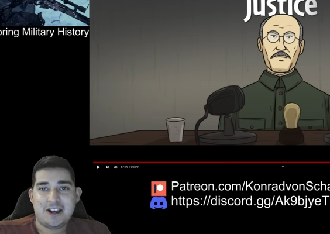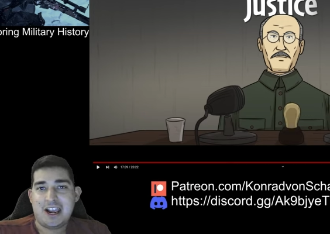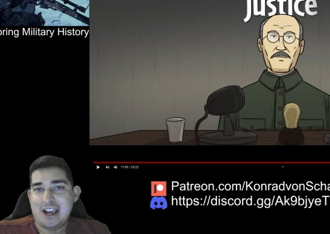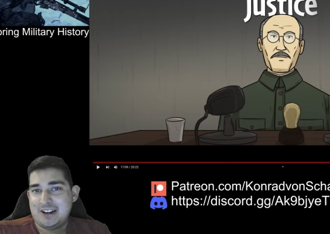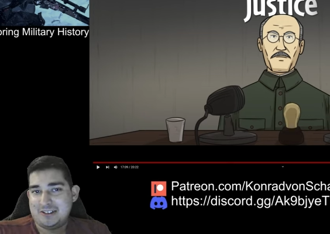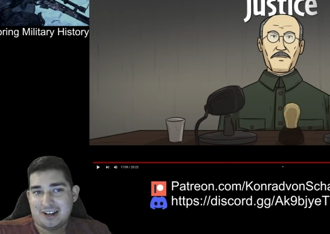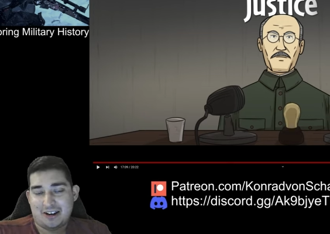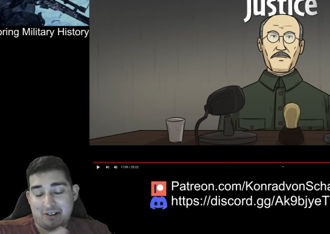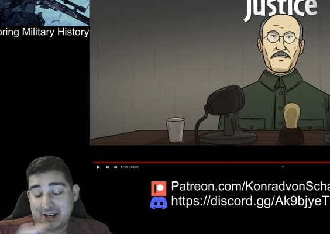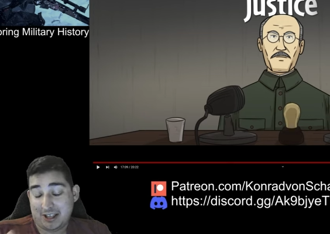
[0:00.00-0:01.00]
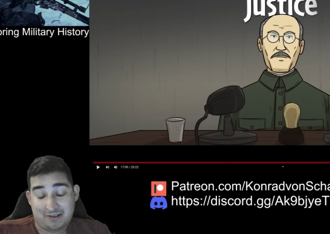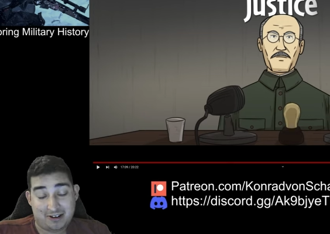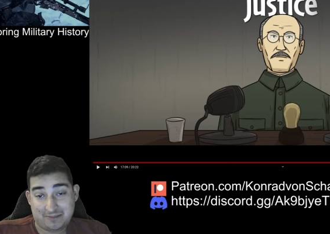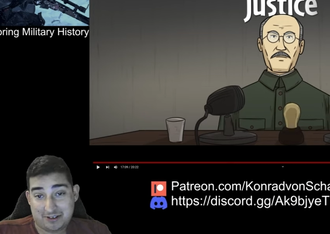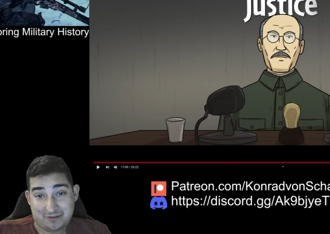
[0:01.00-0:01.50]
Speaker 1: It is. I would highly
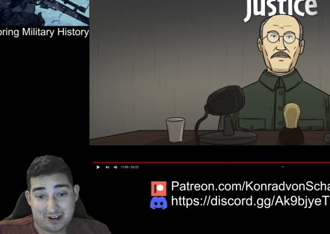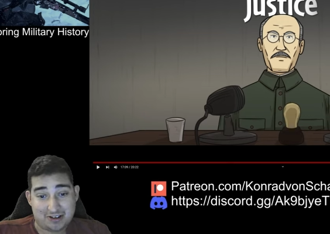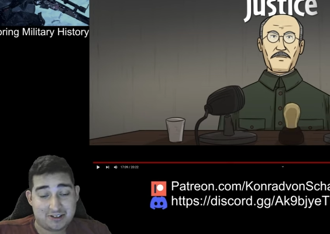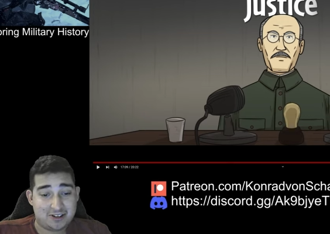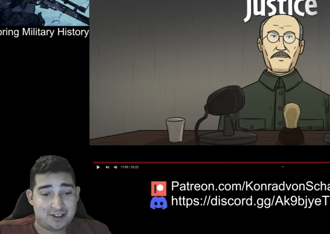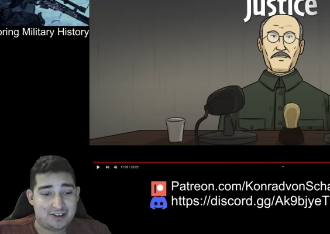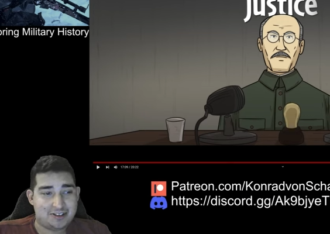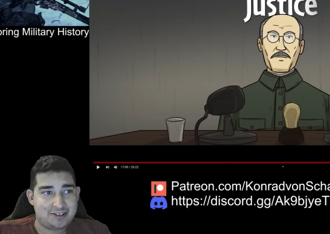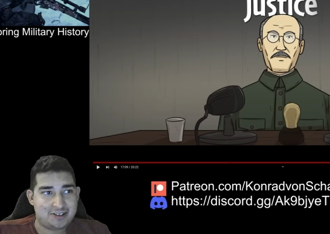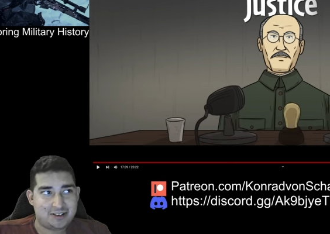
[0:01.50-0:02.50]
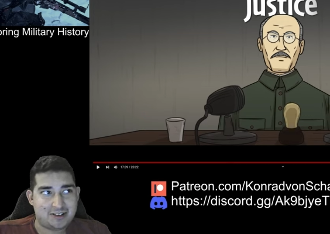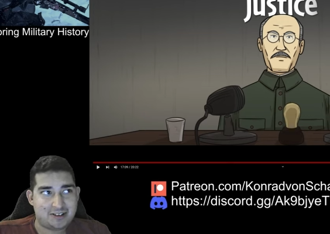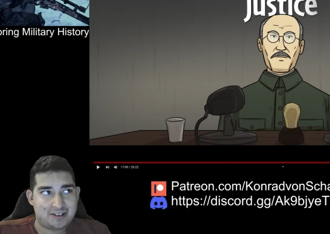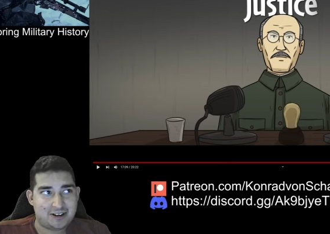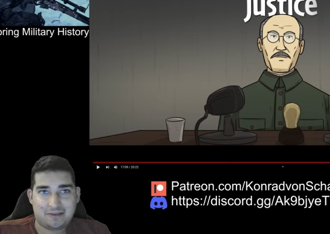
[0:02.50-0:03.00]
recommend you watch it. I think it's on
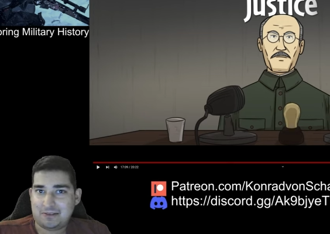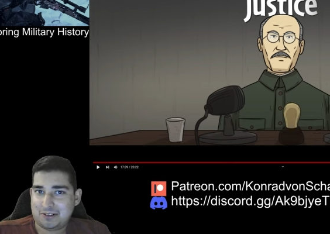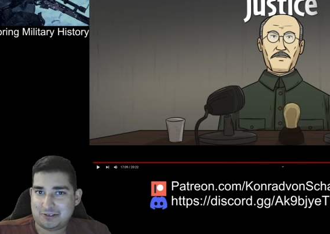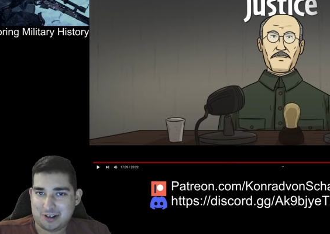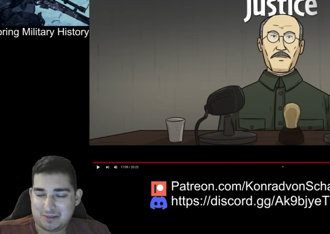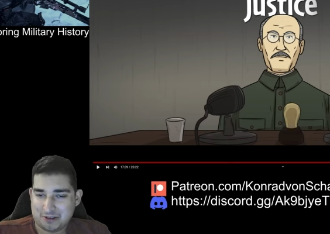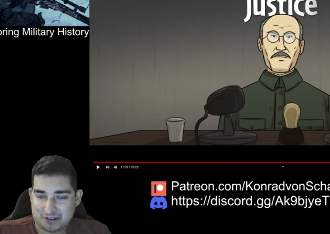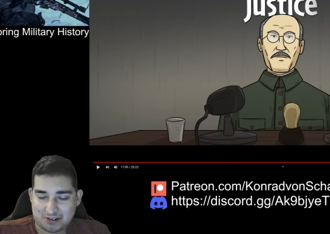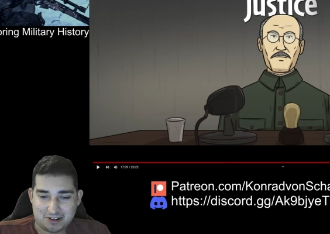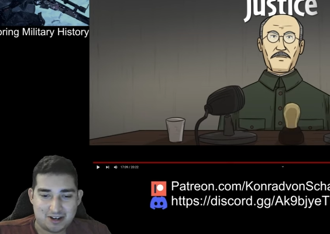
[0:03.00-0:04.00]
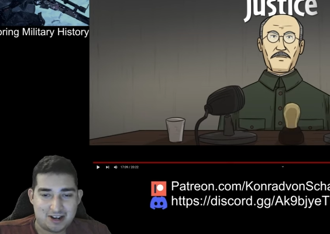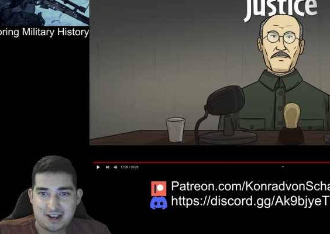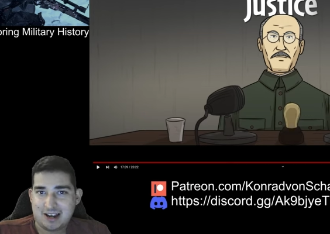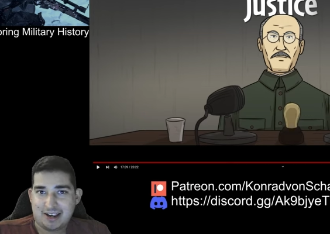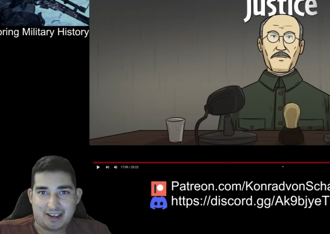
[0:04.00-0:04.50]
Netflix or Amazon.
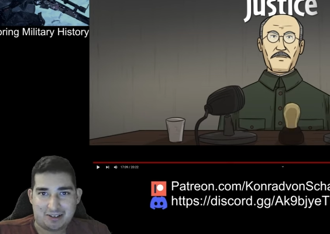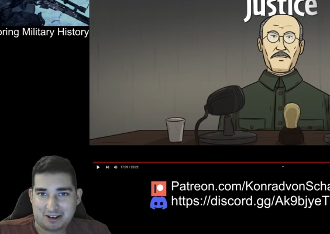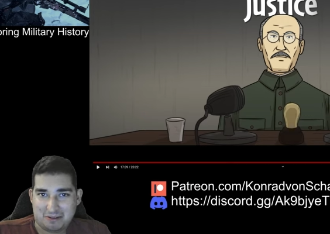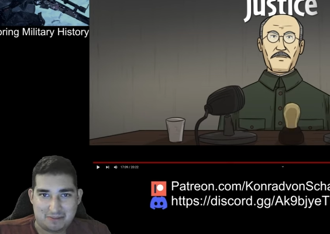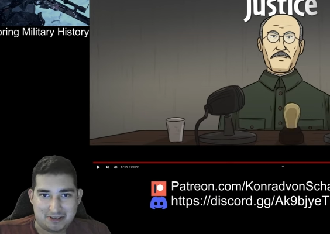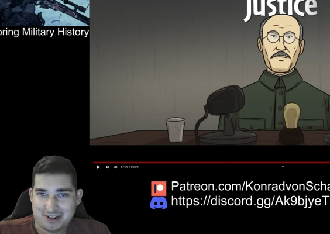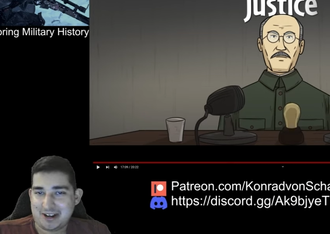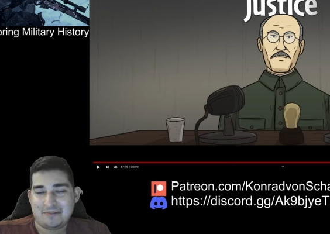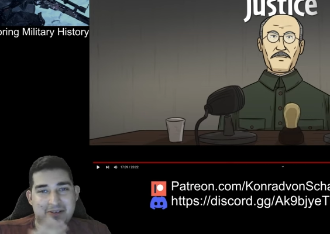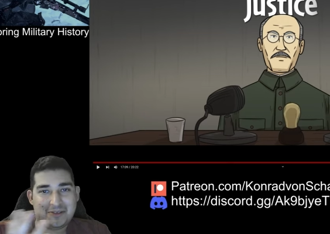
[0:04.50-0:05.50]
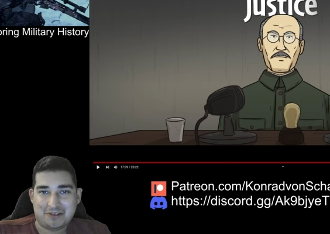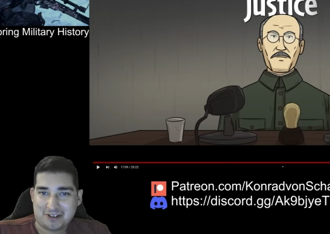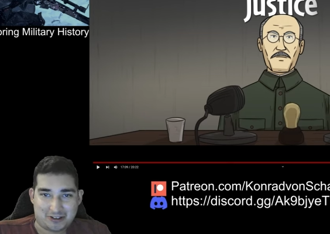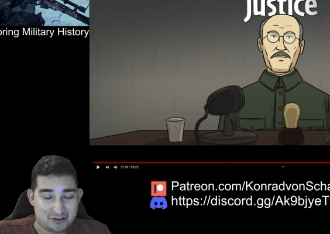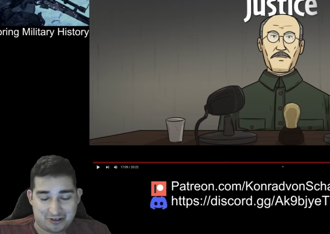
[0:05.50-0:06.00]
I can't quite remember the name, but if you do
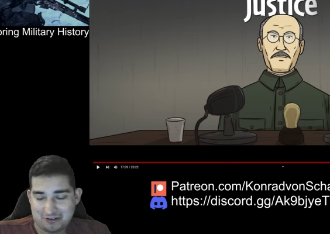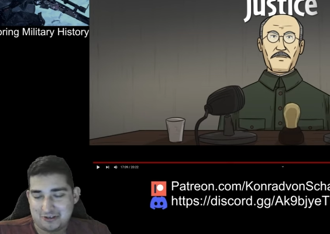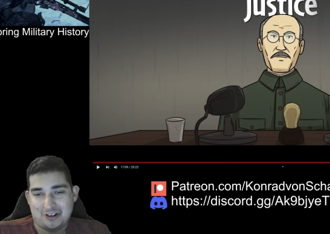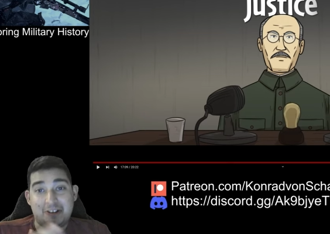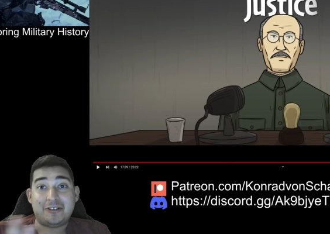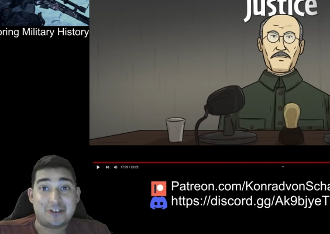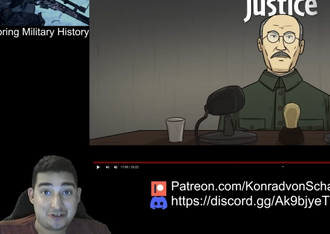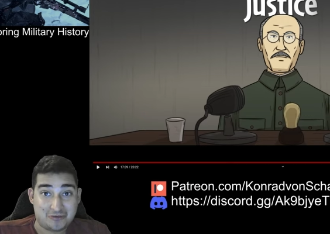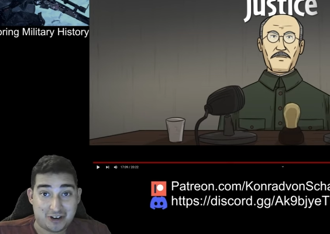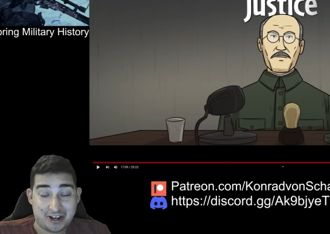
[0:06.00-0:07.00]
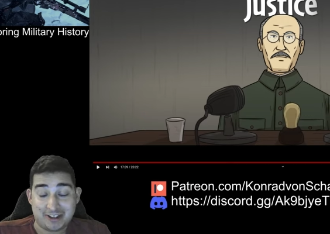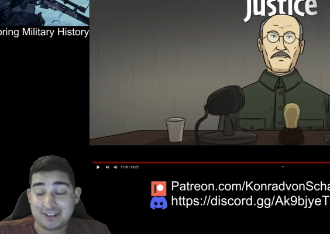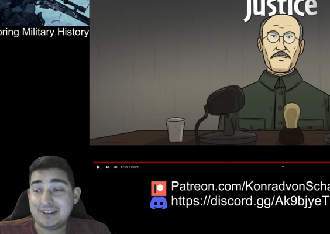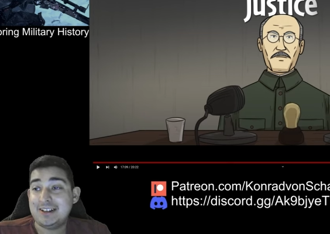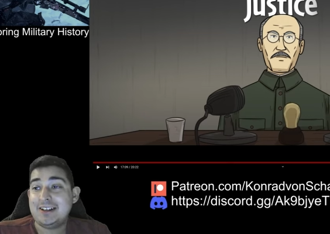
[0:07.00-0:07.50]
like Tokyo Trial, you should find it.
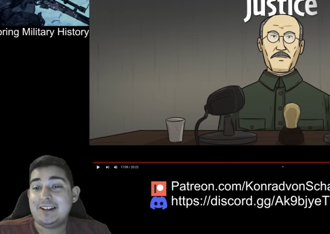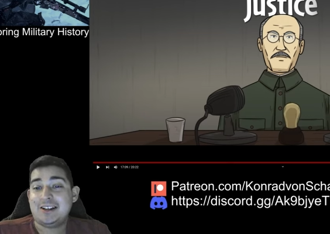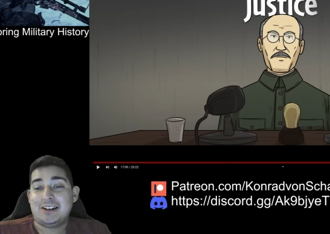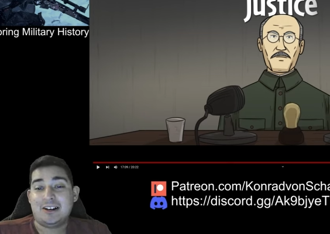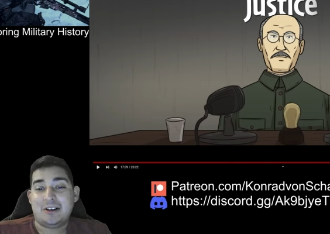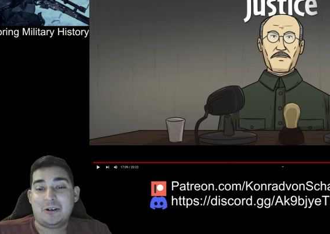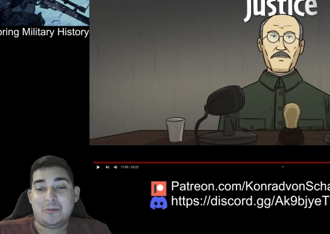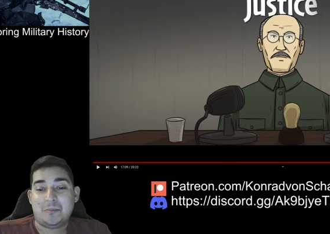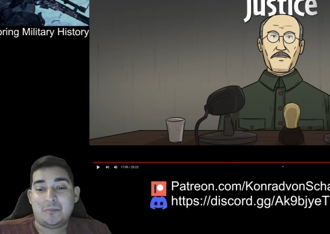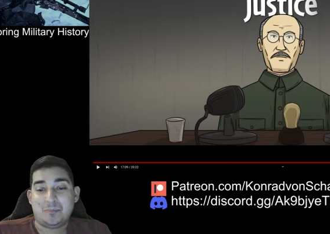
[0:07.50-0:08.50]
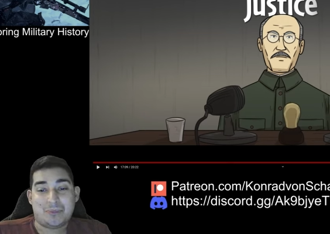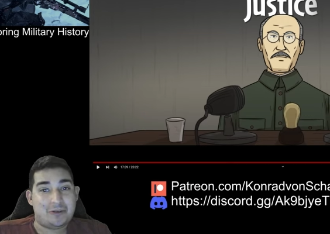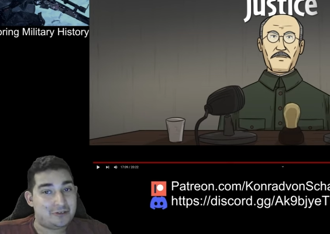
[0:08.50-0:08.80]
Um, there was